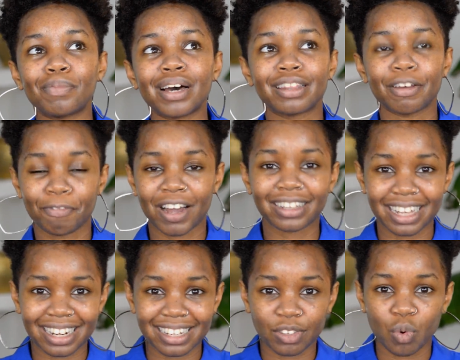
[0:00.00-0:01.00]
the fact
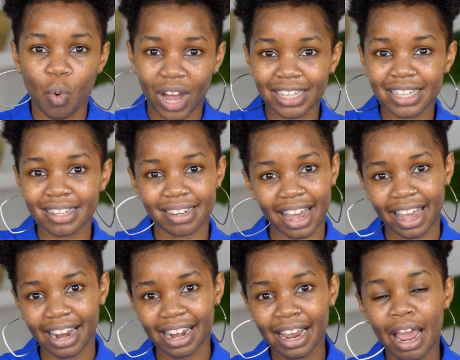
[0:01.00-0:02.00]
that it's one
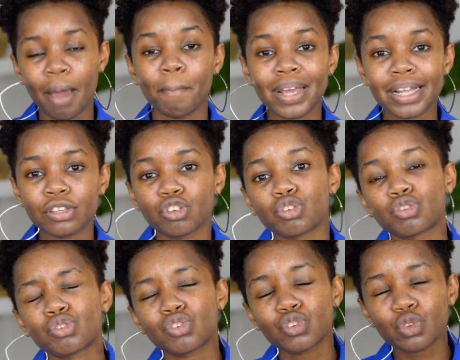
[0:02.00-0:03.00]
style means you're
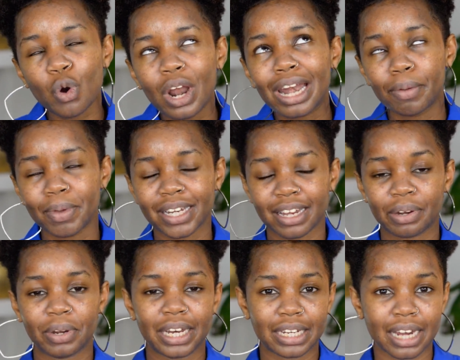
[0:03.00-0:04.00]
so
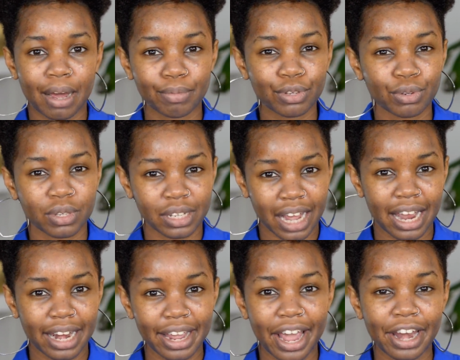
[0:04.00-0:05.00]
limited when it comes to
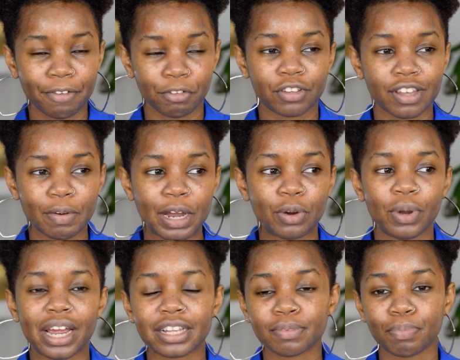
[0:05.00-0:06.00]
styling. And if you're someone who
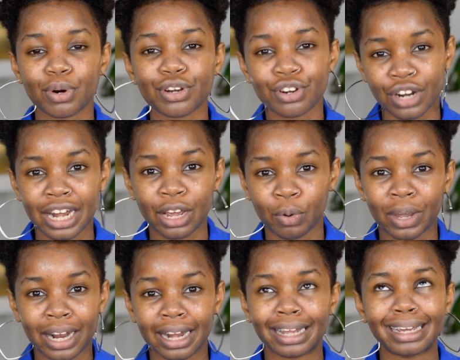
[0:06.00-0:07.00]
gets bored really
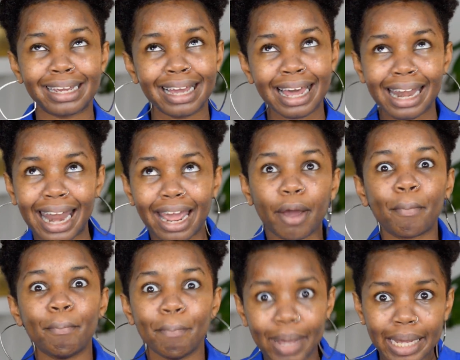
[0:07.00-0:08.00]
quickly, like
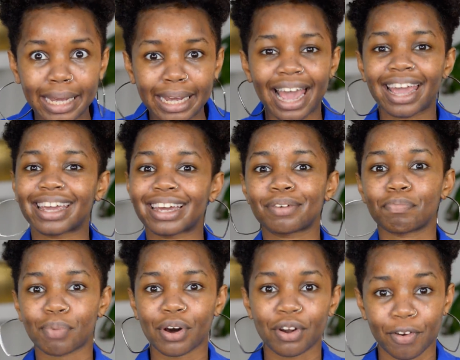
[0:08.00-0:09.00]
me, I
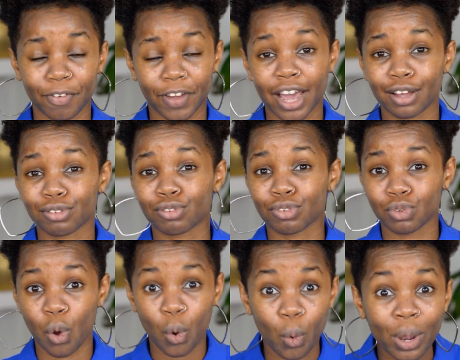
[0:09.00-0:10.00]
get bored of hair
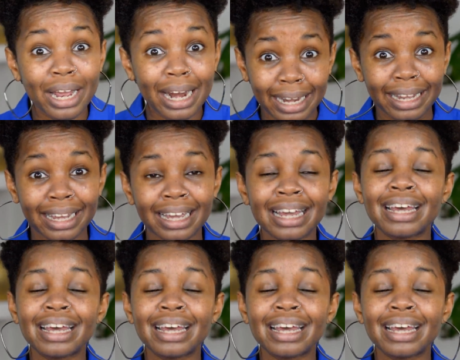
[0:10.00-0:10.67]
so quickly,